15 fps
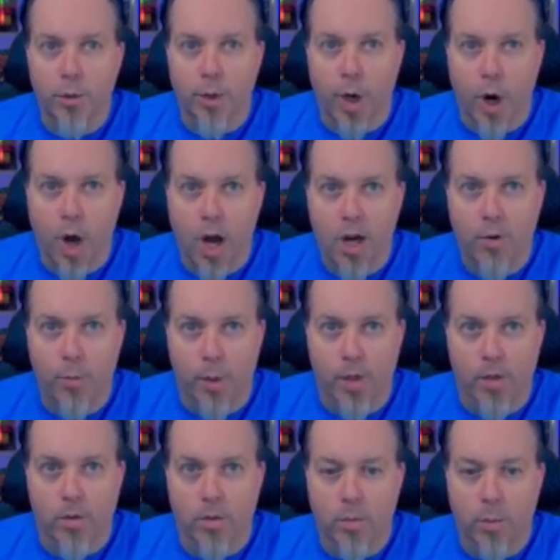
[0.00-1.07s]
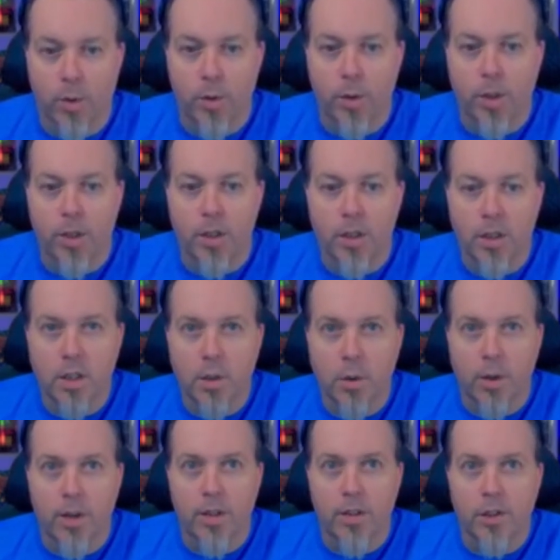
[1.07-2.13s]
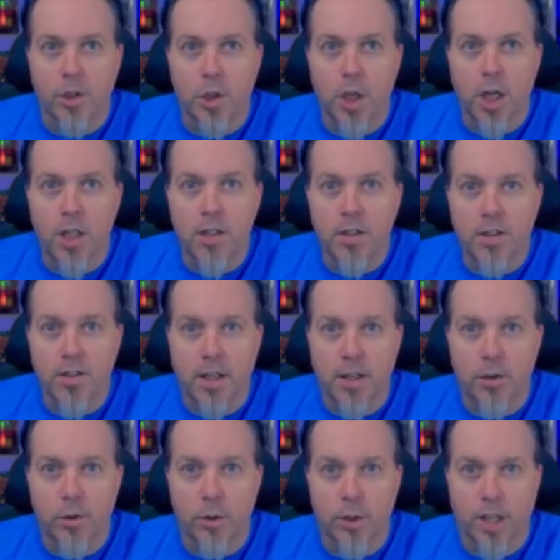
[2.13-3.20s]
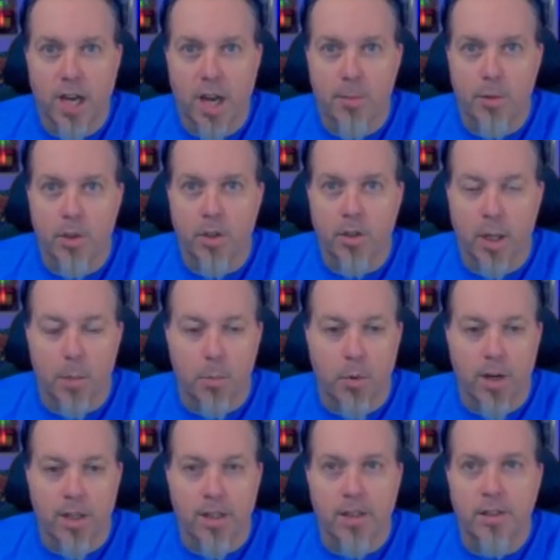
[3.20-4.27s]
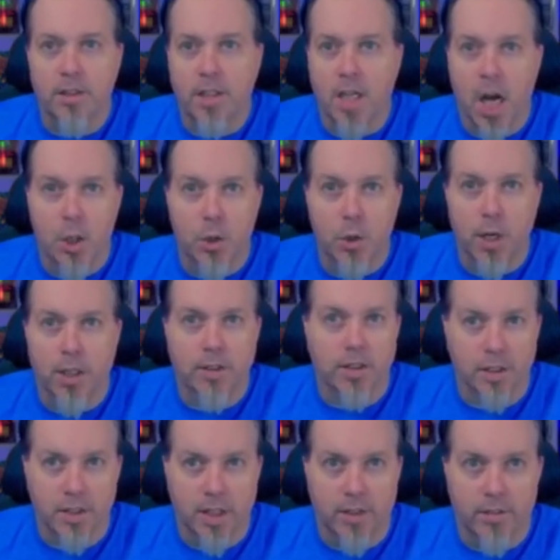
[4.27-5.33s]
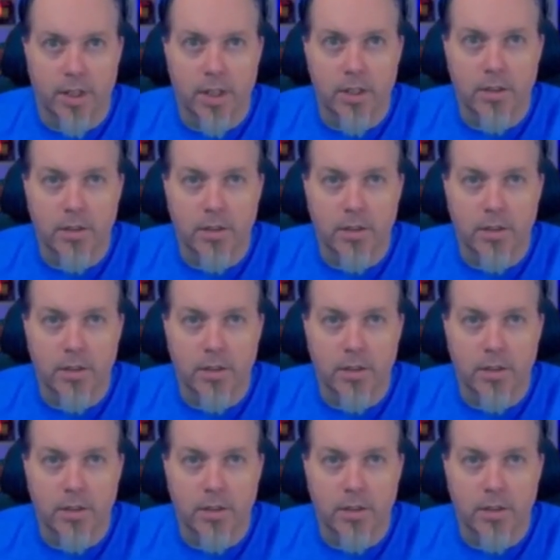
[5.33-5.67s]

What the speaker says: a cog wheel where you can click on to change the settings on your camera, like brightness, contrast, etc.